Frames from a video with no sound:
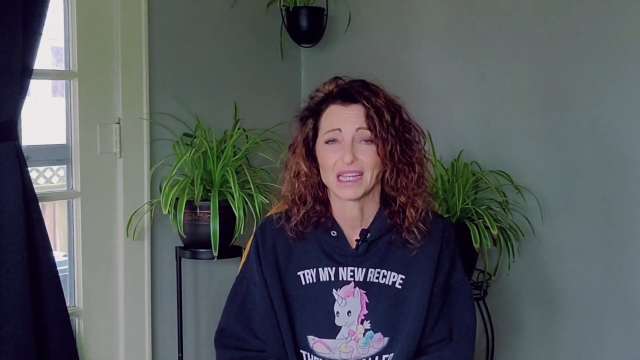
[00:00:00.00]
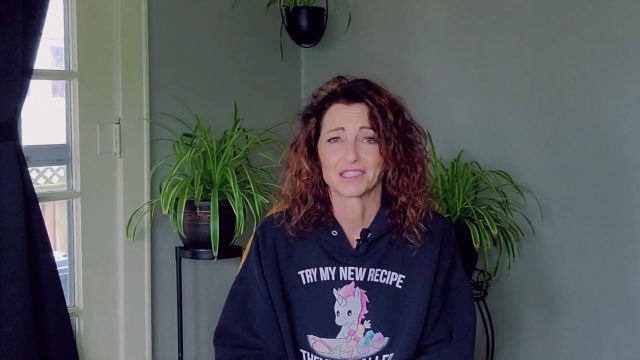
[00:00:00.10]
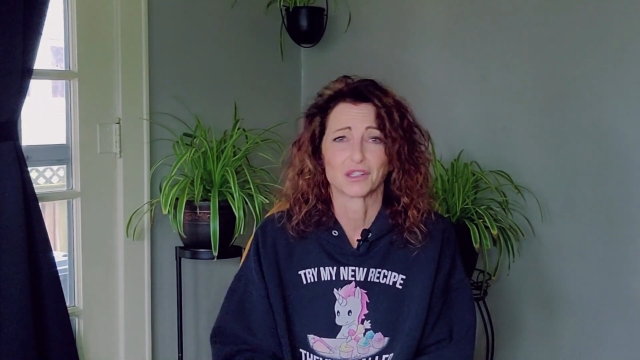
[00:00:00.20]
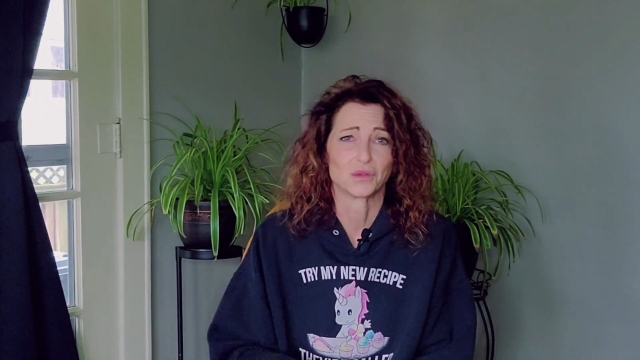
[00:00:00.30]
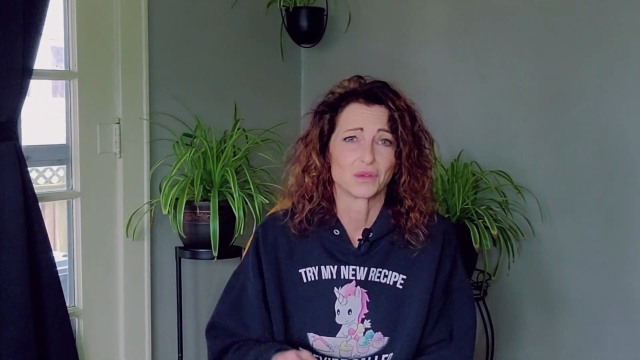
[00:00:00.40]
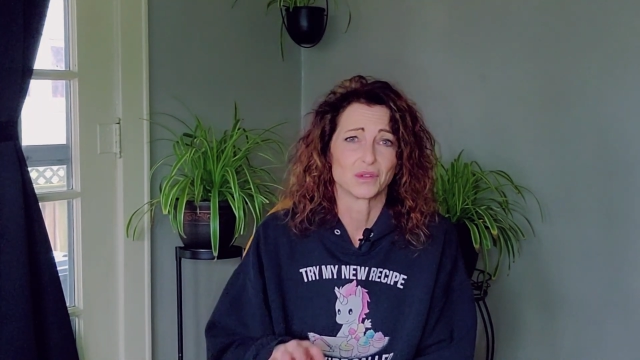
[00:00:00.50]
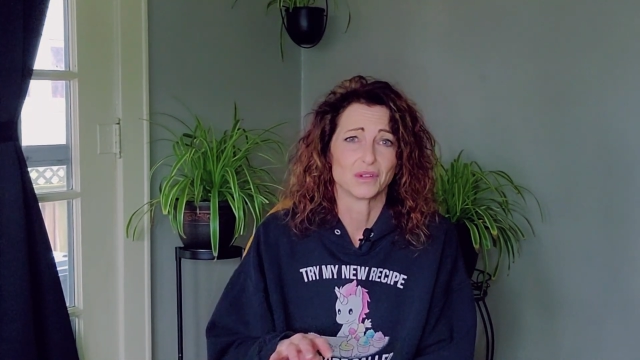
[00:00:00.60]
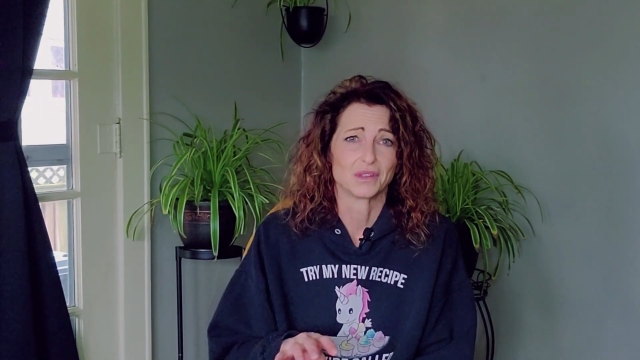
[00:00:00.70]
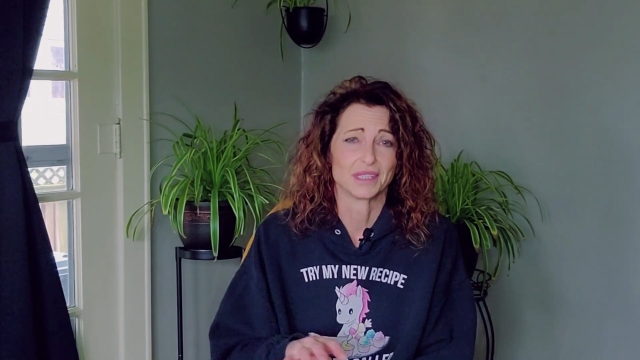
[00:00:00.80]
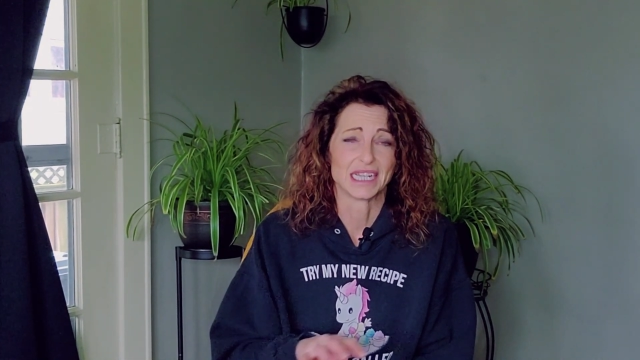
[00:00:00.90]
So
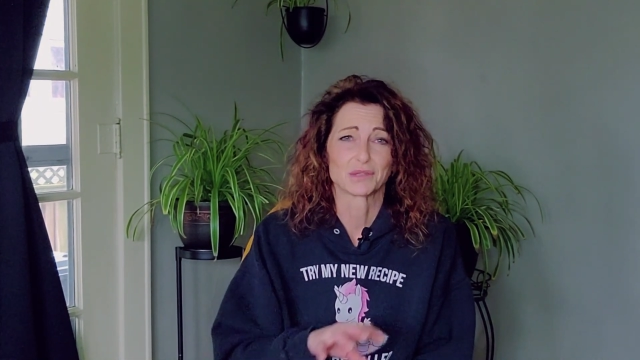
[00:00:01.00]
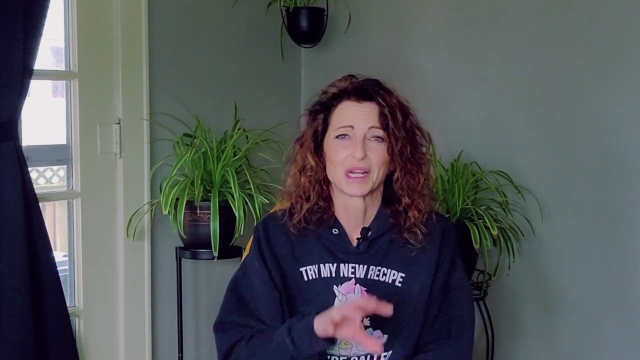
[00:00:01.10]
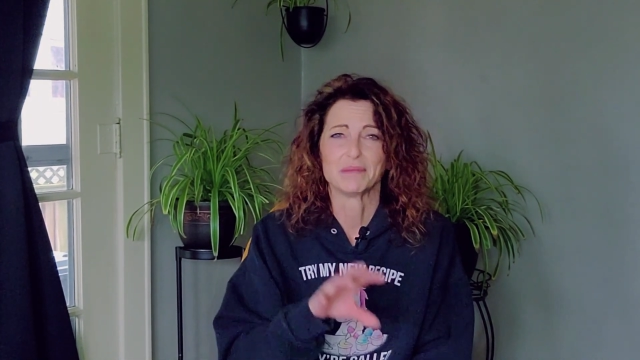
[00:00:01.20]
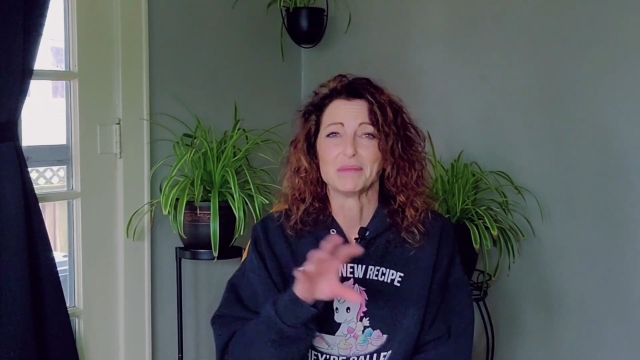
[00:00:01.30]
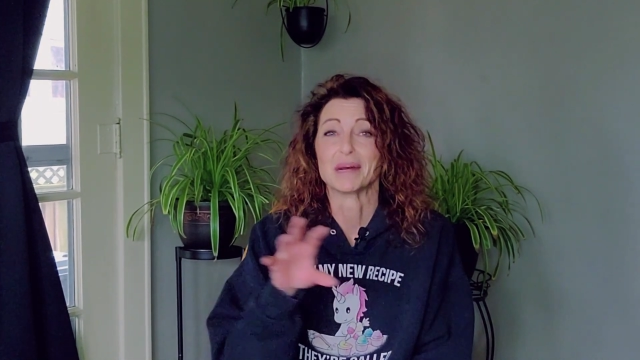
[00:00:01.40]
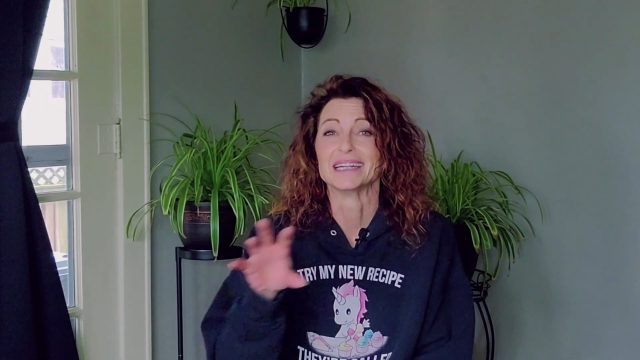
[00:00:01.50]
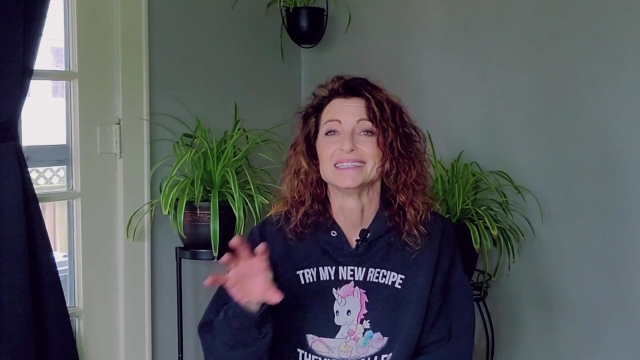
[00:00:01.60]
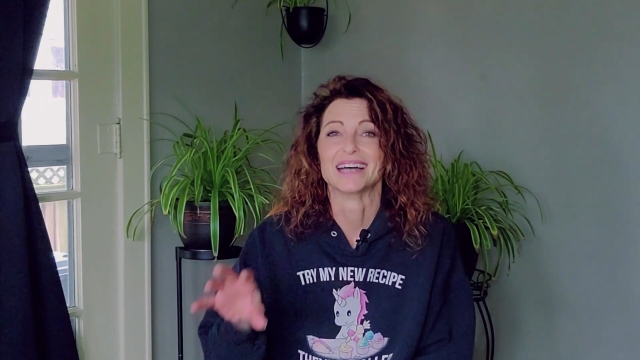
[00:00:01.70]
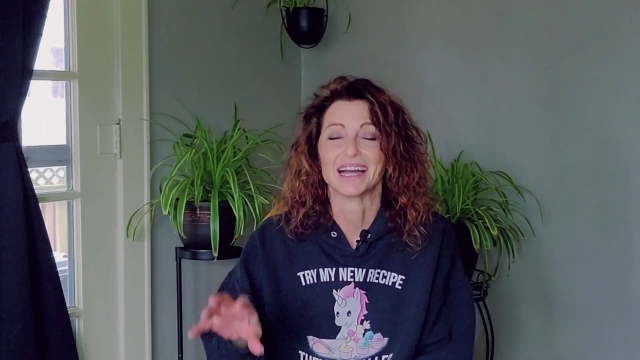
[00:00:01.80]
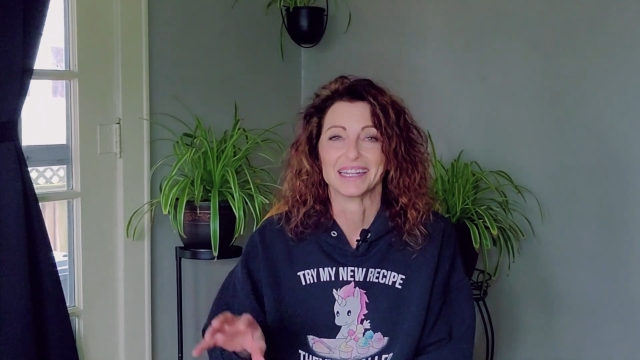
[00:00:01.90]
that's what I mean by
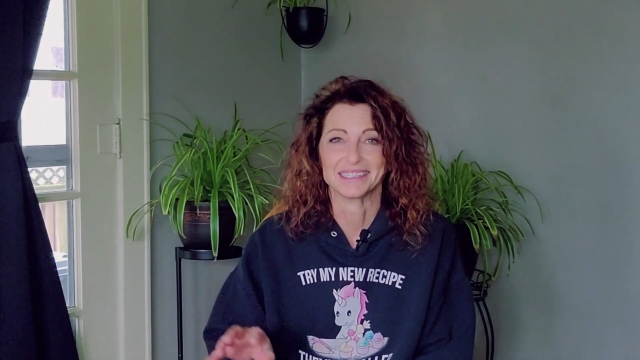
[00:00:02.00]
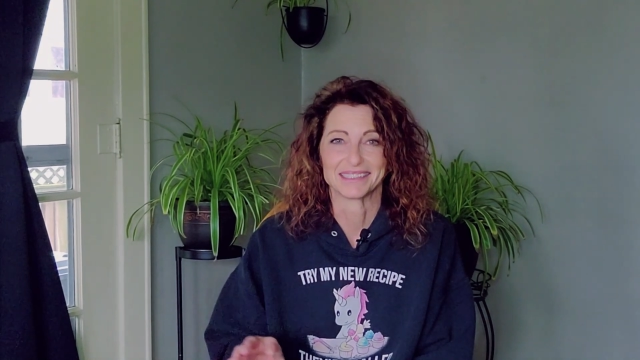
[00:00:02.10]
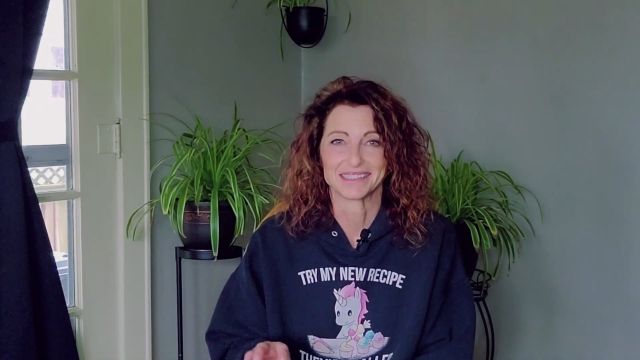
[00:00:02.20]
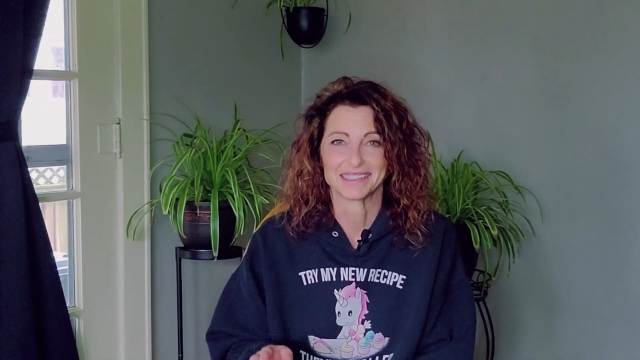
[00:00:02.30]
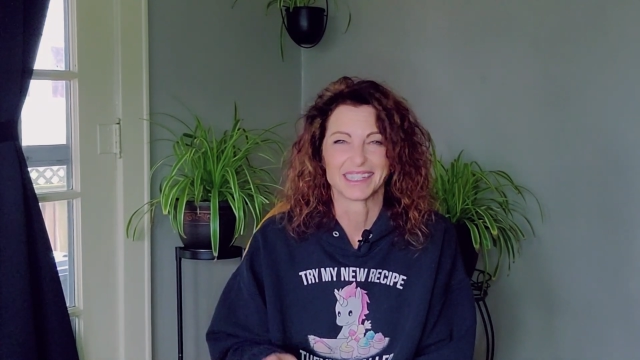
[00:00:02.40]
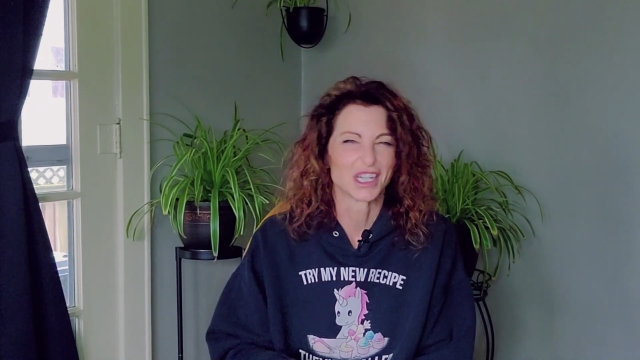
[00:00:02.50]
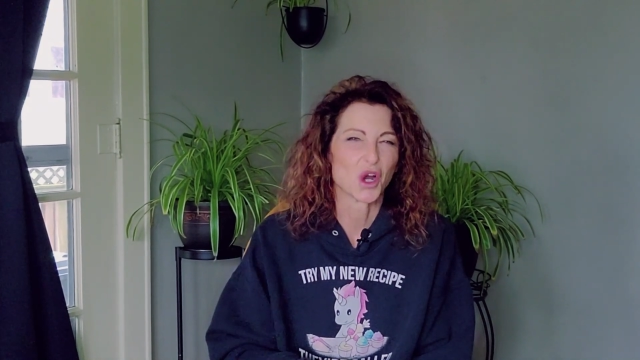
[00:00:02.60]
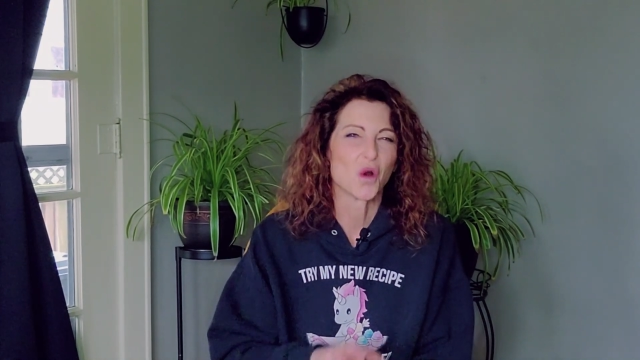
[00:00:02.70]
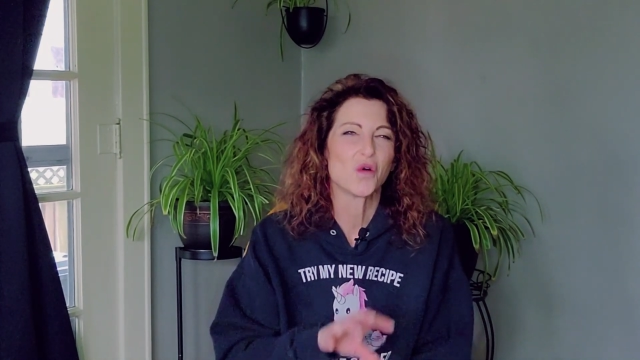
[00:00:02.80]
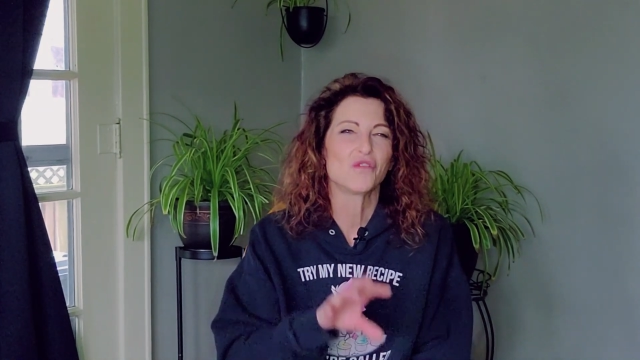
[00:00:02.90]
diet, like
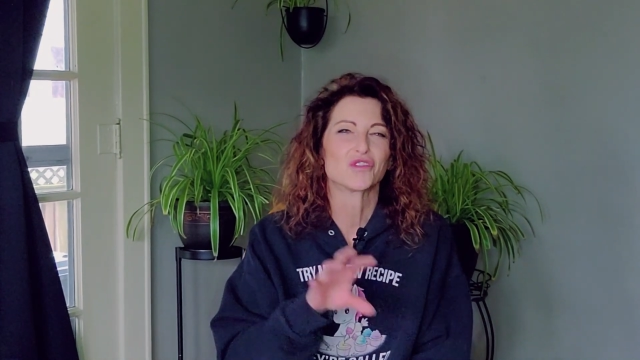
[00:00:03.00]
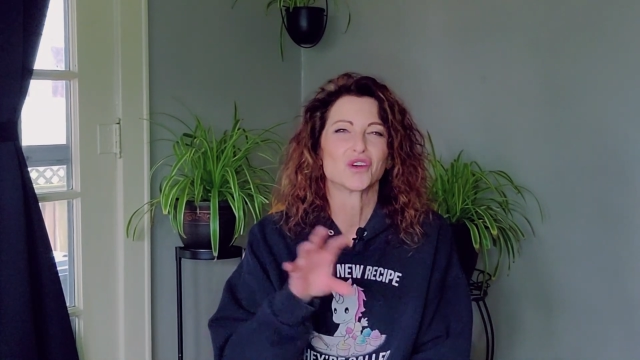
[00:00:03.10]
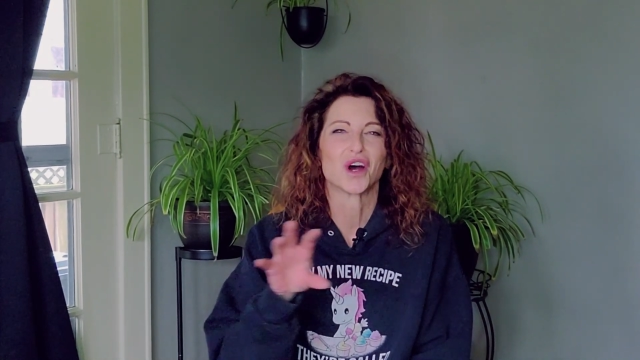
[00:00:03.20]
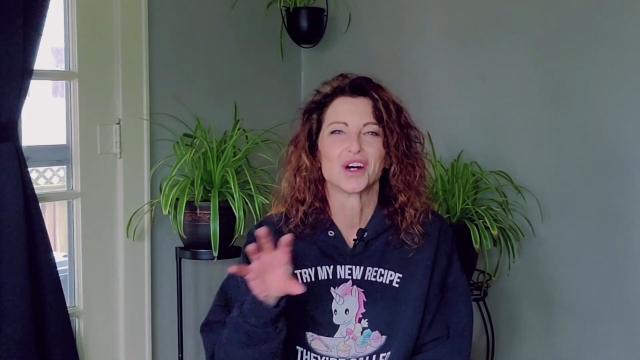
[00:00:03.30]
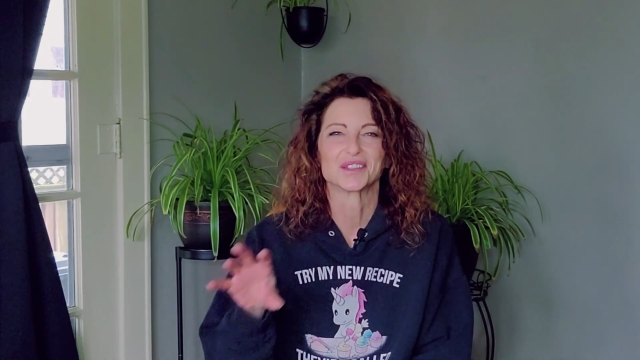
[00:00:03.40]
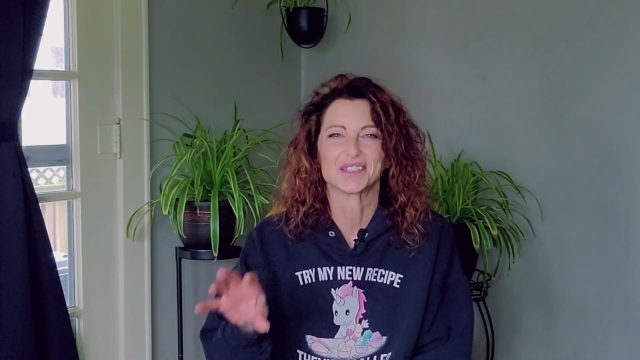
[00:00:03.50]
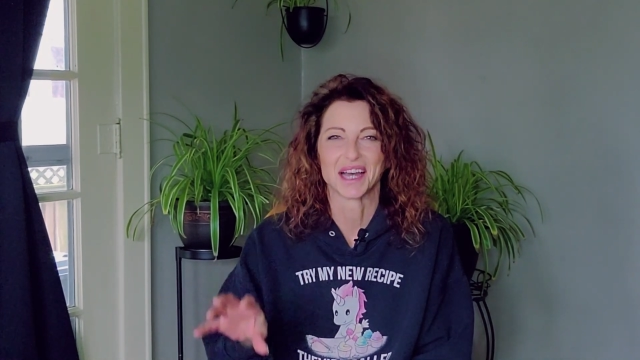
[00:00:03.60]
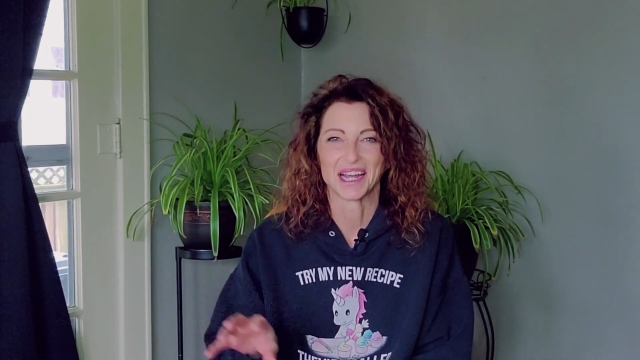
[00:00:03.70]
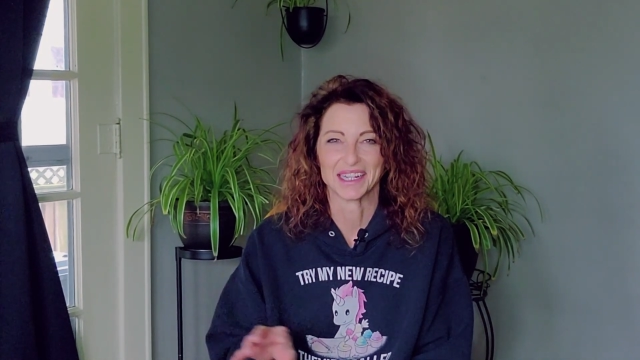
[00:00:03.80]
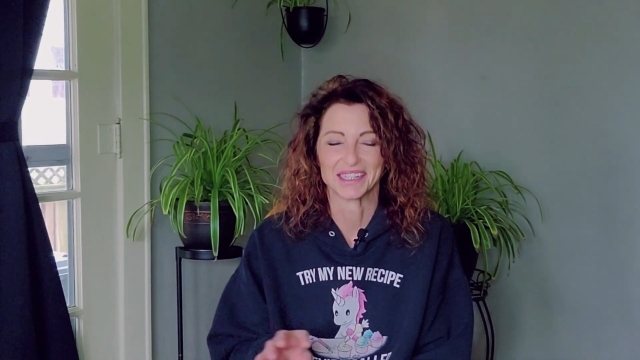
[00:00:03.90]
overall
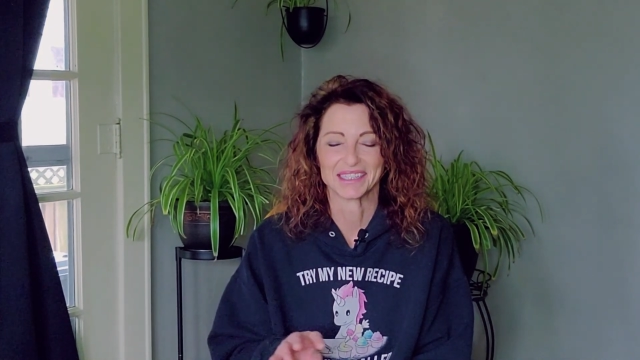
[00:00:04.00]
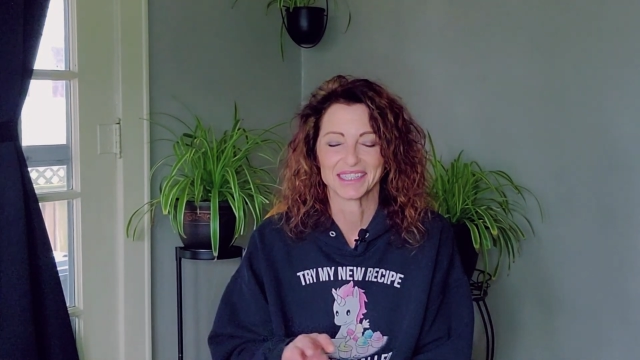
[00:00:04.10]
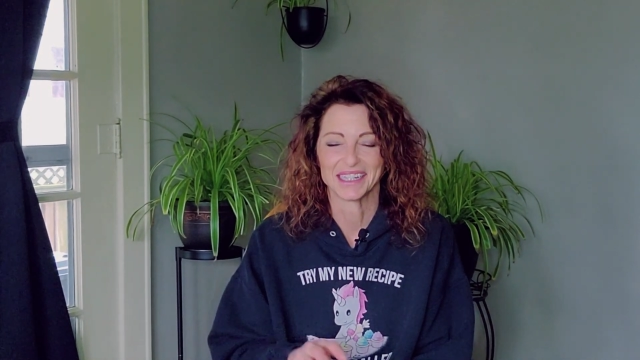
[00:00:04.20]
diet.